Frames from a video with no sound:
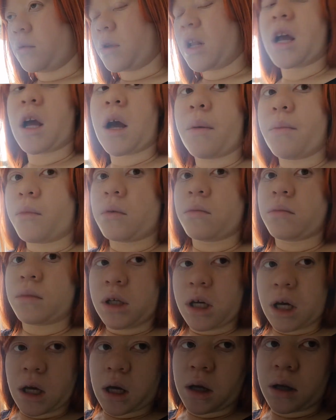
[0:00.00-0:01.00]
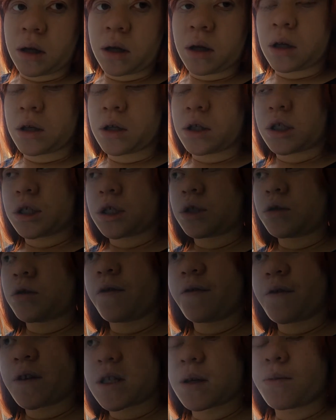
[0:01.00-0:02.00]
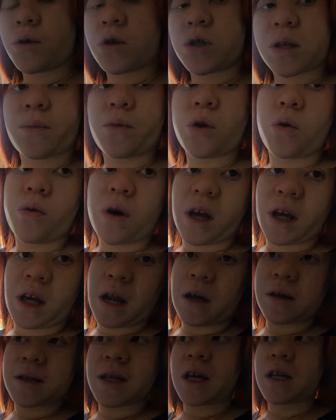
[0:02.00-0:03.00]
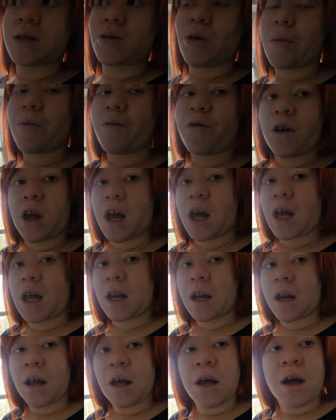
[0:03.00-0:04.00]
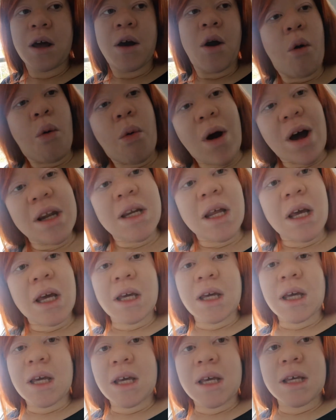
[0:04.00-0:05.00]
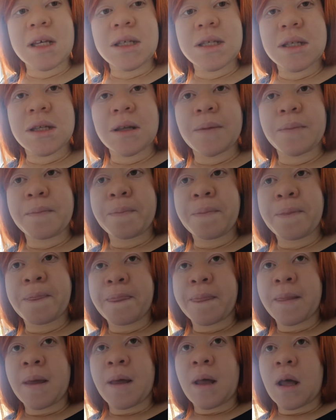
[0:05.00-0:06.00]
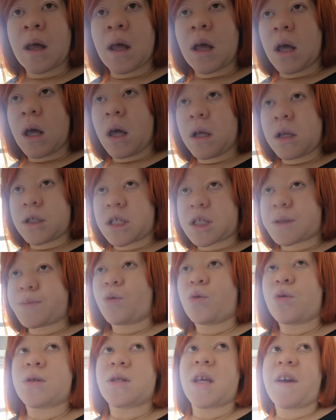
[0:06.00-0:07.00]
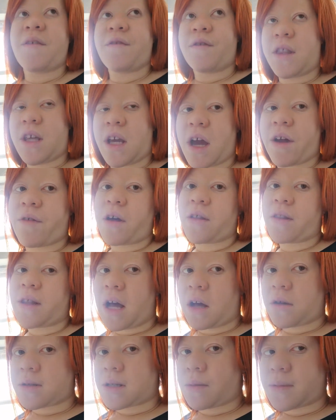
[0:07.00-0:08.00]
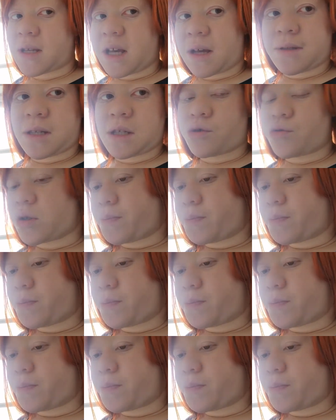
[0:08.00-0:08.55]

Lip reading: Like, obviously because I'm not working outside, so I'm forgetting what day it is. Just because everything around the house sometimes is